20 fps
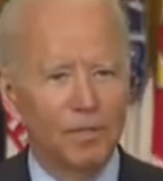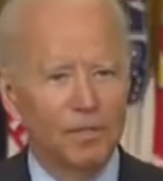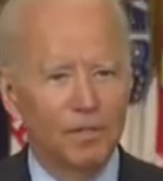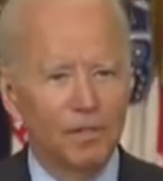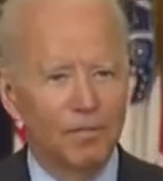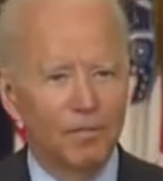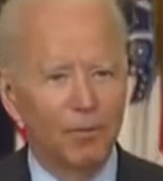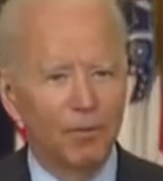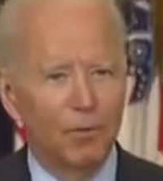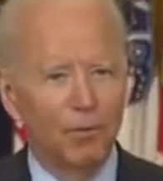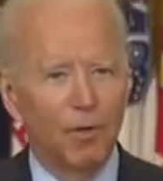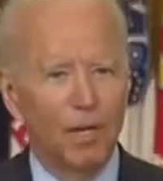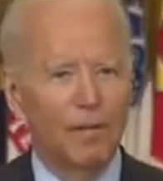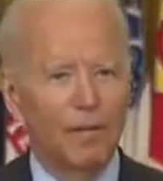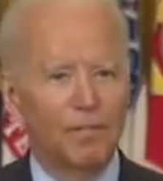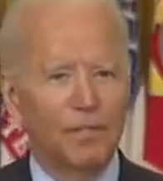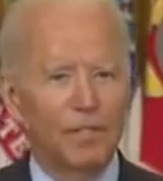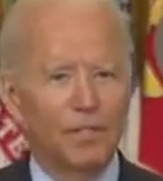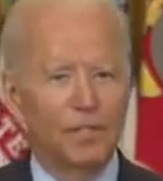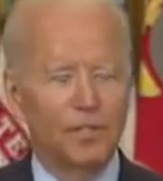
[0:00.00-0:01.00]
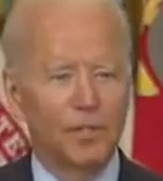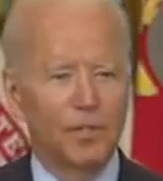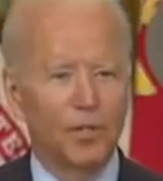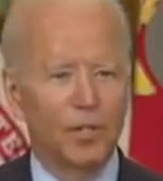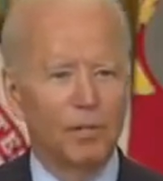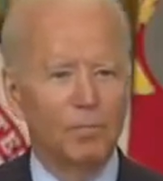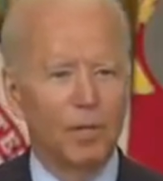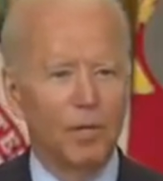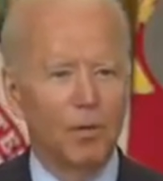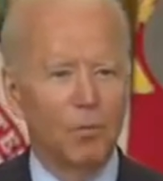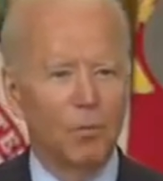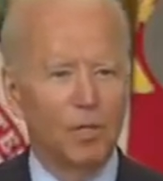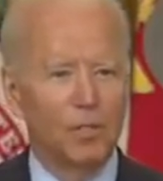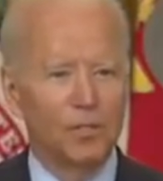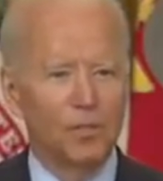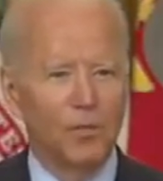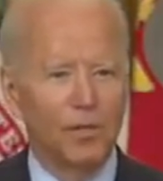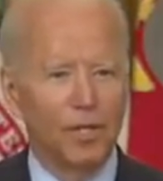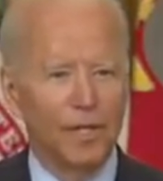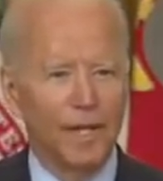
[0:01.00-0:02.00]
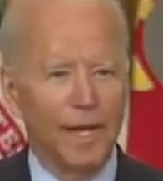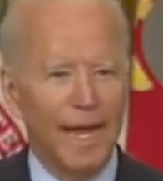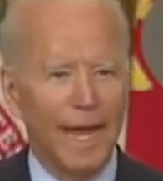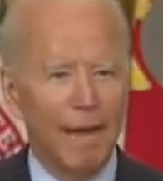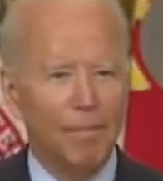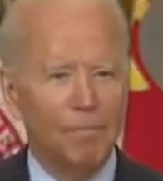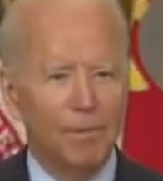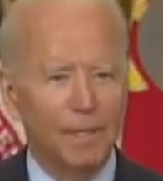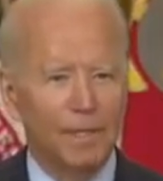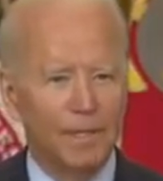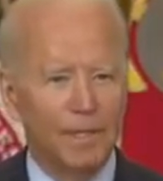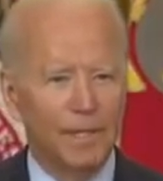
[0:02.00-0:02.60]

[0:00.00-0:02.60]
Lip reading: that have a grave concern about what's going to happen